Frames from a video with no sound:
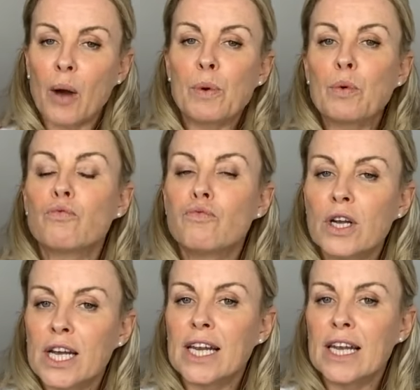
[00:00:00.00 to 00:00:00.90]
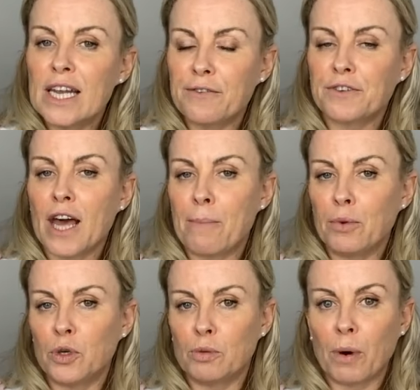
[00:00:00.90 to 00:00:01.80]
And we will really lift
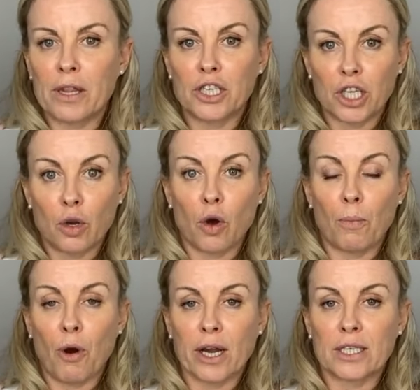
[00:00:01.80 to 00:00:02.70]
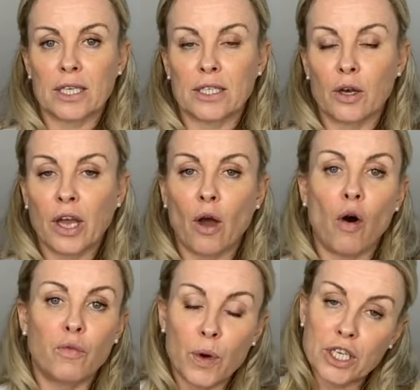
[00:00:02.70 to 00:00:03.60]
that mood by the Qigong practice, okay,
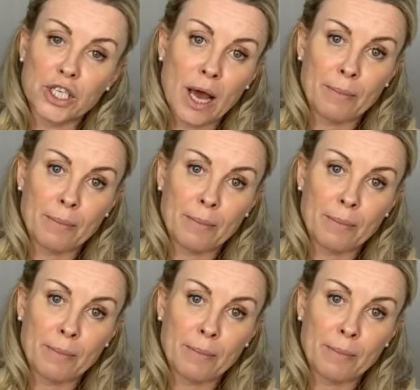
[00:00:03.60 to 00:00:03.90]
of which